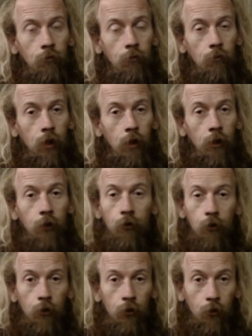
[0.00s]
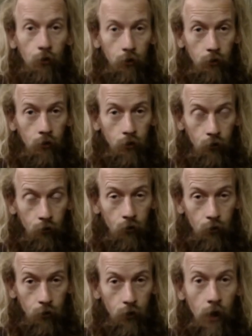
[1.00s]
but I endured,
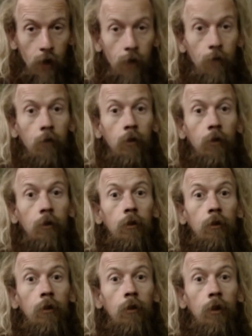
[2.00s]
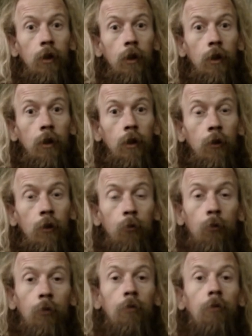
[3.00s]
endured that and
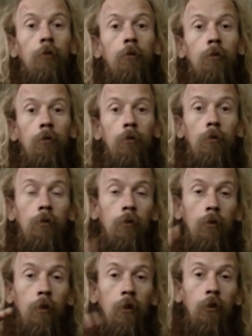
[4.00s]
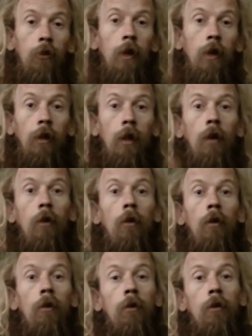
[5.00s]
doesn't take that
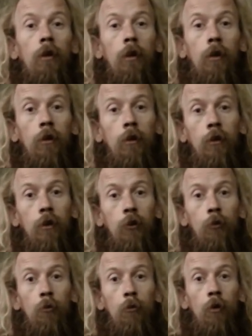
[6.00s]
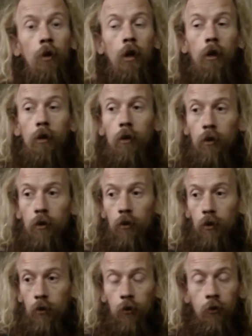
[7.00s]
long. It's more like
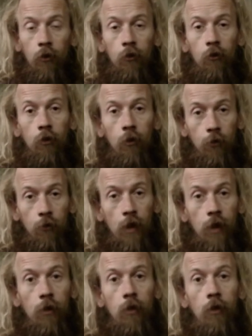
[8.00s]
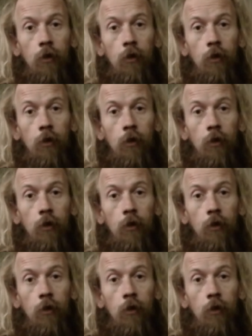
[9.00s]
the decision, the faith